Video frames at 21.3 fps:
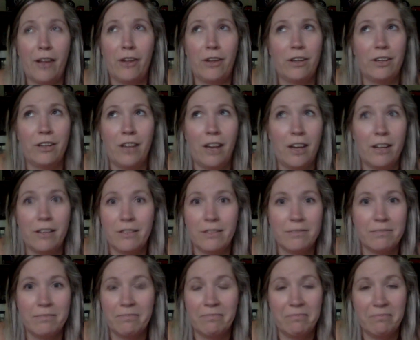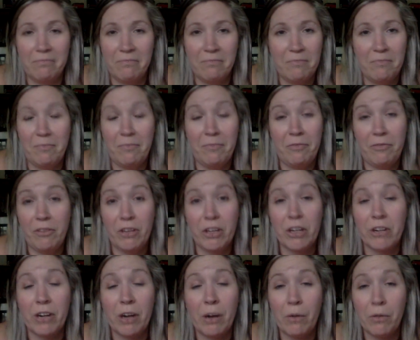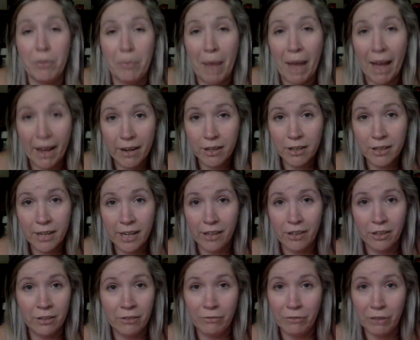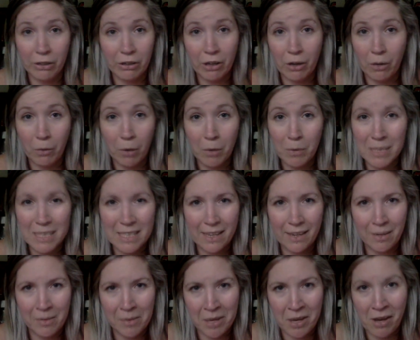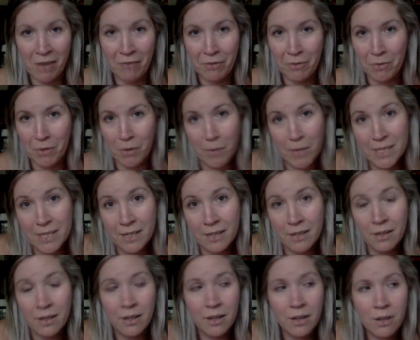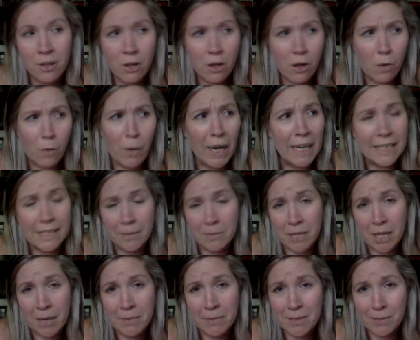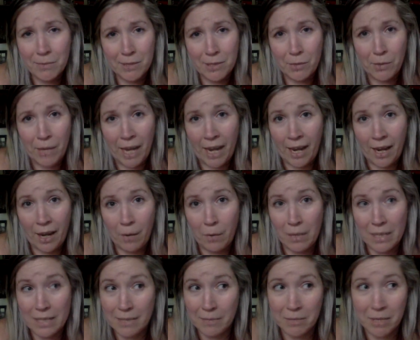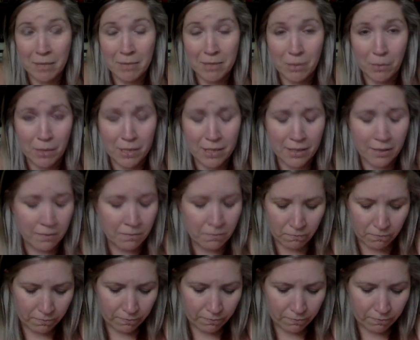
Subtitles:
could not figure out the pattern. I couldn't figure out what was setting me off and what wasn't. Why sometimes it was okay, why sometimes it wasn't.